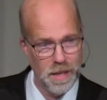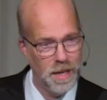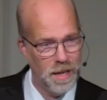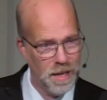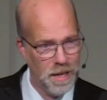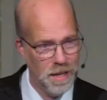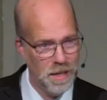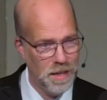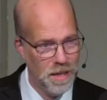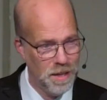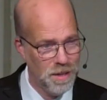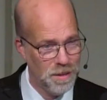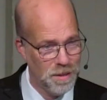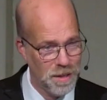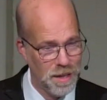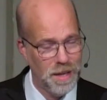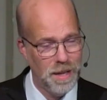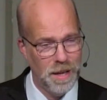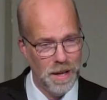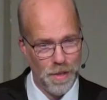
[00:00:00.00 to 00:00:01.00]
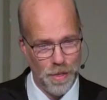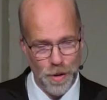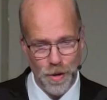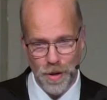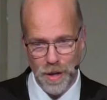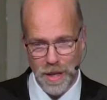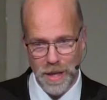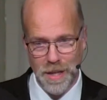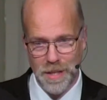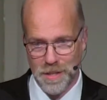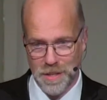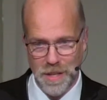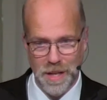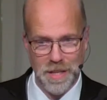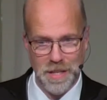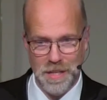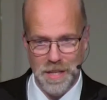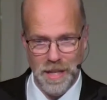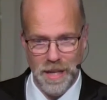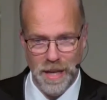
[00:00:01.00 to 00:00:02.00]
it can yield 30,
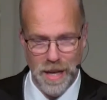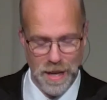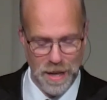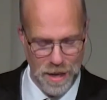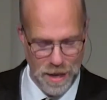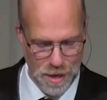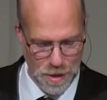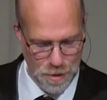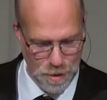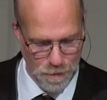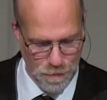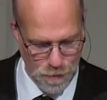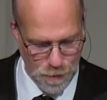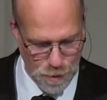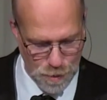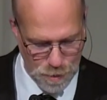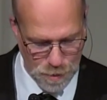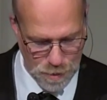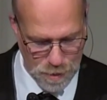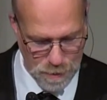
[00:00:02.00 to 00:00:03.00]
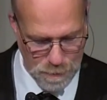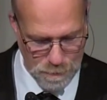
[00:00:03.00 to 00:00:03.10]
60, and 100 fold.